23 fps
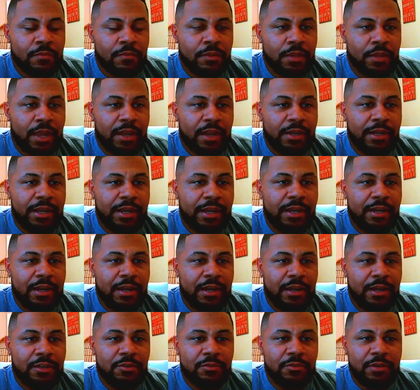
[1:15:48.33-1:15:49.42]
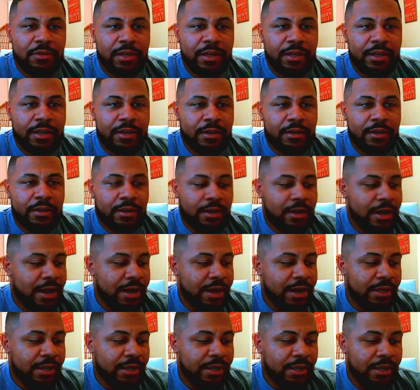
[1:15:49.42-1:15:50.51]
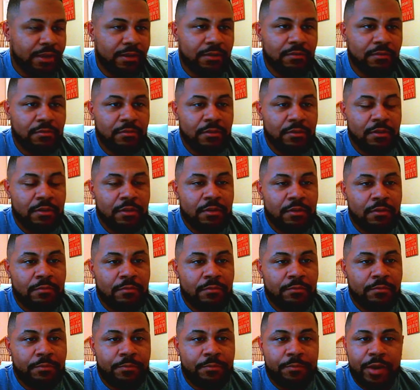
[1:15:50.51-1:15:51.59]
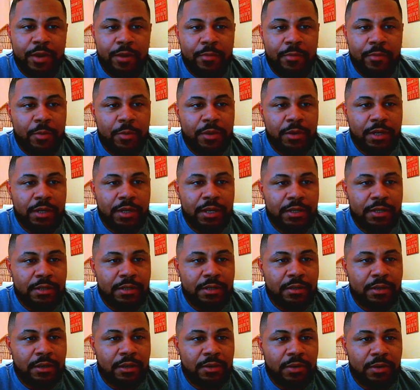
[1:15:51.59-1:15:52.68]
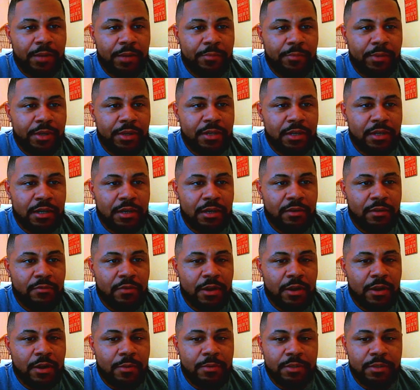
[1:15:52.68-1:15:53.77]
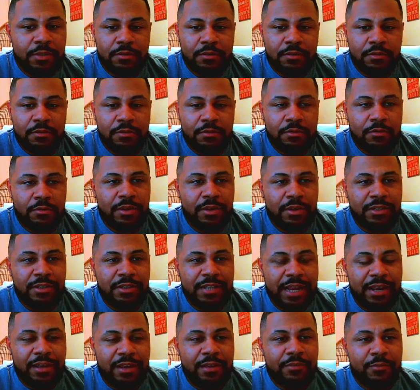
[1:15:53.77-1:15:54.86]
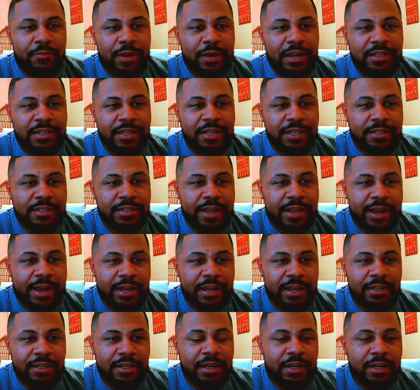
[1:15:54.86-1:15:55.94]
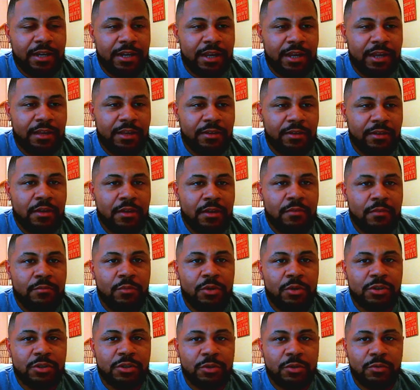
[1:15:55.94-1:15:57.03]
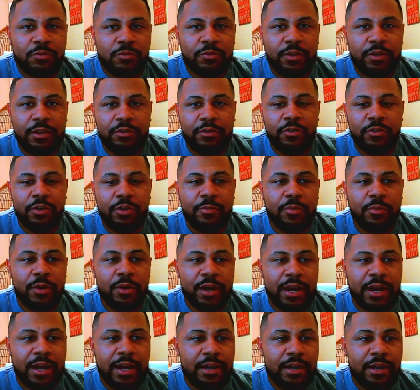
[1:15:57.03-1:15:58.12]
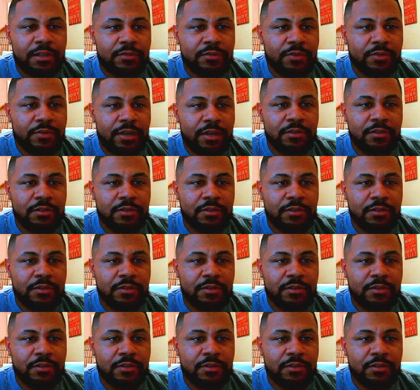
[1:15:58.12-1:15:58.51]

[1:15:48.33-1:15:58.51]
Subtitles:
Atlanta. I do like Heineke. Pair him up with London. I do like Bijan Robinson. So it's like when I say stack, I think I like more so three or more guys, right?